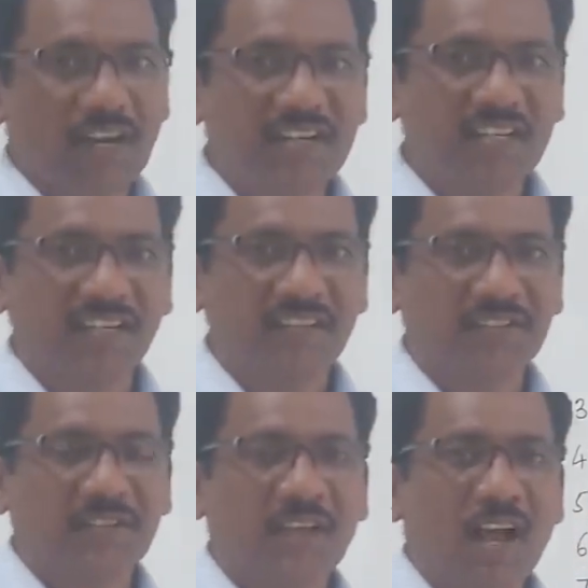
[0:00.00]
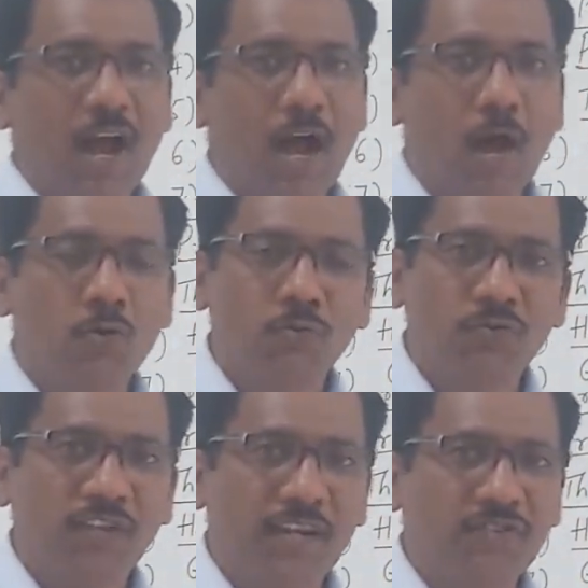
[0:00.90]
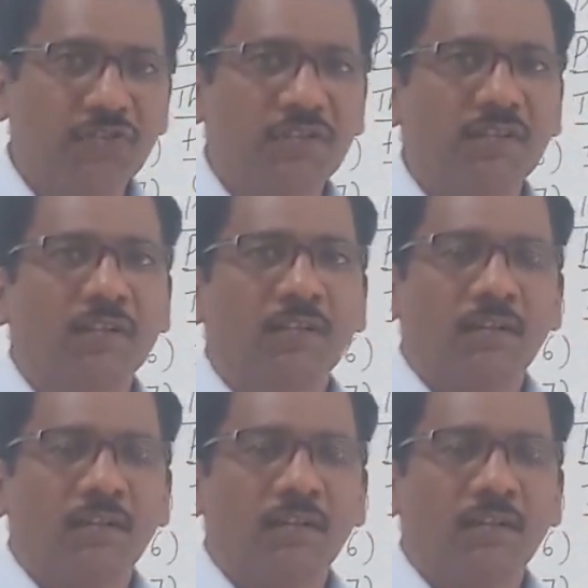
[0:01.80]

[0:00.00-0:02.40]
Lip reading: ideas how to change,